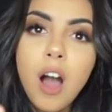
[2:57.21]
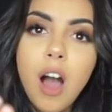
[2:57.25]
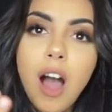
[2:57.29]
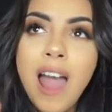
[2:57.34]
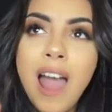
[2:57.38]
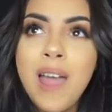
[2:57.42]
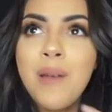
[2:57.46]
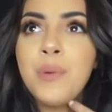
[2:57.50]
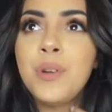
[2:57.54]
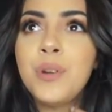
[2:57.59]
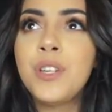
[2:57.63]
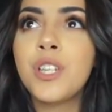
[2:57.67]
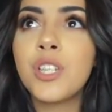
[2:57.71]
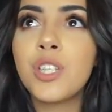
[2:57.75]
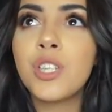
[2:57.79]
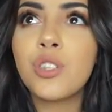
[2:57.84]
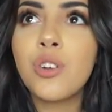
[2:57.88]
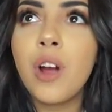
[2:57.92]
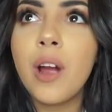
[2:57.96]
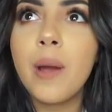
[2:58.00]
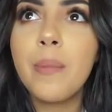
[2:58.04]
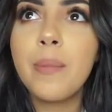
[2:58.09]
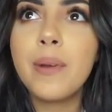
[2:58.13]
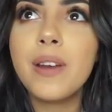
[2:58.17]
I would
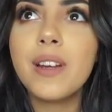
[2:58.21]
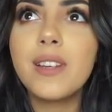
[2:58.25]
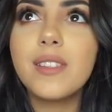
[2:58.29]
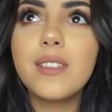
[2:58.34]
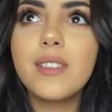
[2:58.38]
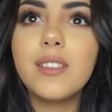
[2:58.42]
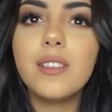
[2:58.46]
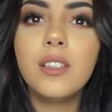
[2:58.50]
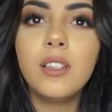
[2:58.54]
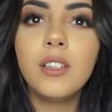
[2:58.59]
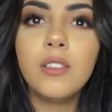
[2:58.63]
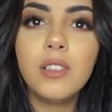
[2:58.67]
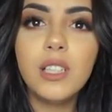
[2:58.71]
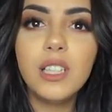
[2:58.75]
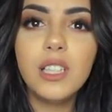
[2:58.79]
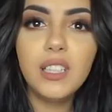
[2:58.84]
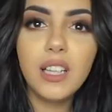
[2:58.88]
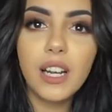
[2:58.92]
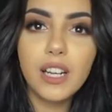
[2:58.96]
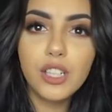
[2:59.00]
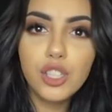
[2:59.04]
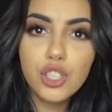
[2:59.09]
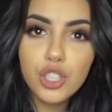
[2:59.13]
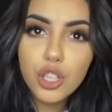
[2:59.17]
describe it as literally
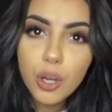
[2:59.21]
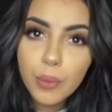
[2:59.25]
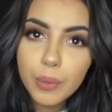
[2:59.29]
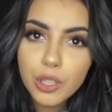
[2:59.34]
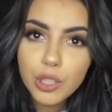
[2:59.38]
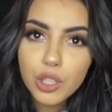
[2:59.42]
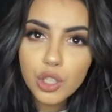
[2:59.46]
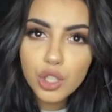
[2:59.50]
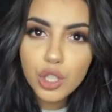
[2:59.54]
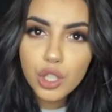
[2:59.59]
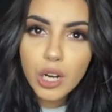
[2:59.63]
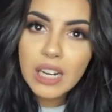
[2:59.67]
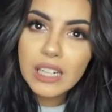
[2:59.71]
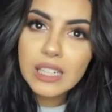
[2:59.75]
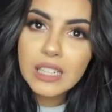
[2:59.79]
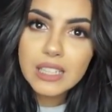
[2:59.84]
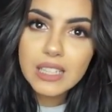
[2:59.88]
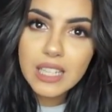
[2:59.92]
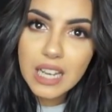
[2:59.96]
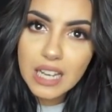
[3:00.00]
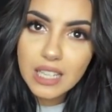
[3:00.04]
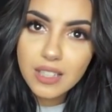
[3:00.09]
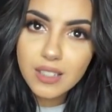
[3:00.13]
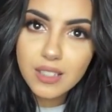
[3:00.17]
like, do you know when you're trying to
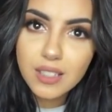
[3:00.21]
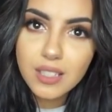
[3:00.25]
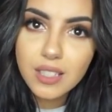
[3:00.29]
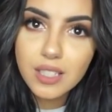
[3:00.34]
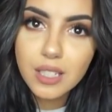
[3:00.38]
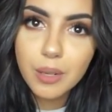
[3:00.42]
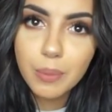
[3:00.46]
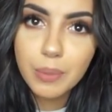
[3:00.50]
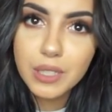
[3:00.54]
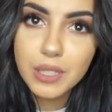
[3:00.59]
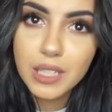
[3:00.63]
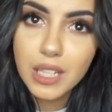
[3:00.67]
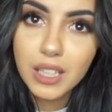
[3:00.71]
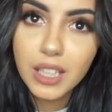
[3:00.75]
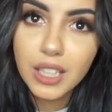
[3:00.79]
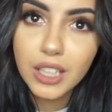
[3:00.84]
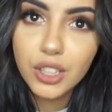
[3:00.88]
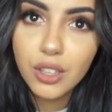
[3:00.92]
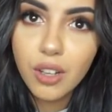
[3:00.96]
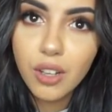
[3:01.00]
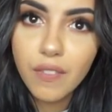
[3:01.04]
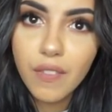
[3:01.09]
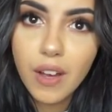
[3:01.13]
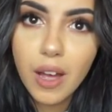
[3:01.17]
tense to pretend
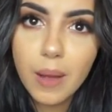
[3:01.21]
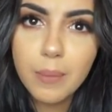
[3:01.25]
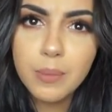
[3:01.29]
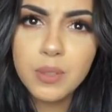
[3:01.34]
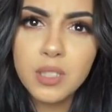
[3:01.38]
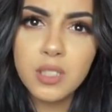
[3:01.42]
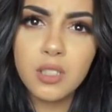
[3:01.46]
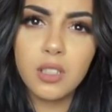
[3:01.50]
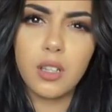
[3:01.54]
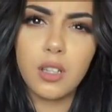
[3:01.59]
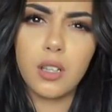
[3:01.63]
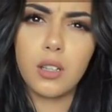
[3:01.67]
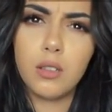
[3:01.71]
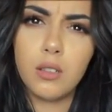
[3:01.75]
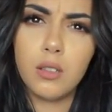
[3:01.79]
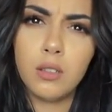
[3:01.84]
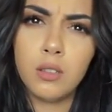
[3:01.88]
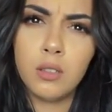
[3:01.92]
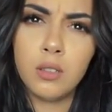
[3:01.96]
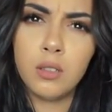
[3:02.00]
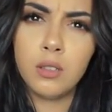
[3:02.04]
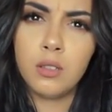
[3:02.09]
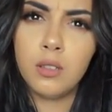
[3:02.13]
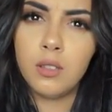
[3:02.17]
like you have abs and you're
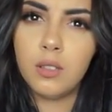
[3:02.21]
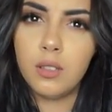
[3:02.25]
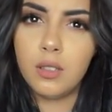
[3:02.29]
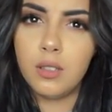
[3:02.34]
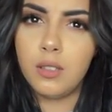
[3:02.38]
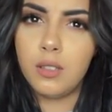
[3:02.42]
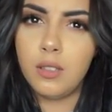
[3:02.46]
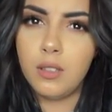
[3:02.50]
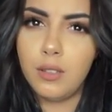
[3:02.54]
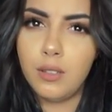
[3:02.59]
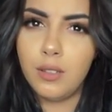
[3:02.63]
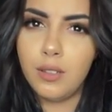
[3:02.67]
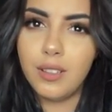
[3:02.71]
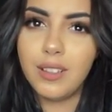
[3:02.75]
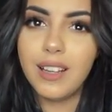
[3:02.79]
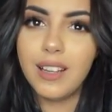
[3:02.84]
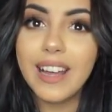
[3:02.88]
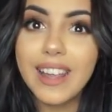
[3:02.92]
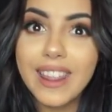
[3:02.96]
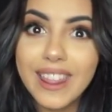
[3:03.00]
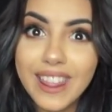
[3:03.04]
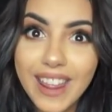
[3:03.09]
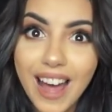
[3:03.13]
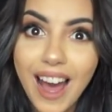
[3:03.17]

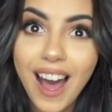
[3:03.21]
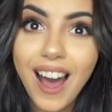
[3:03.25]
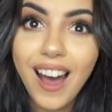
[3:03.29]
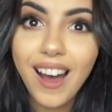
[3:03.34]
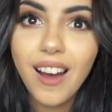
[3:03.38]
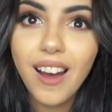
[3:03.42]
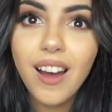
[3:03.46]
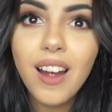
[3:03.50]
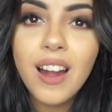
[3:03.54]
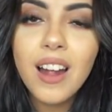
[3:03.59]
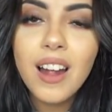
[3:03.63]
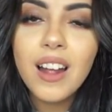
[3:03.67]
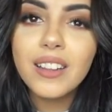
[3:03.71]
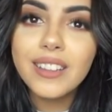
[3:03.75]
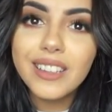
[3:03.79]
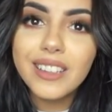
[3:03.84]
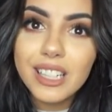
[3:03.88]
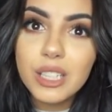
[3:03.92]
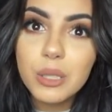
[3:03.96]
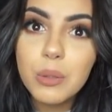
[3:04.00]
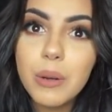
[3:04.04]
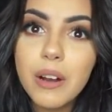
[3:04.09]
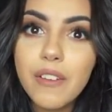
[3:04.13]
like that? That's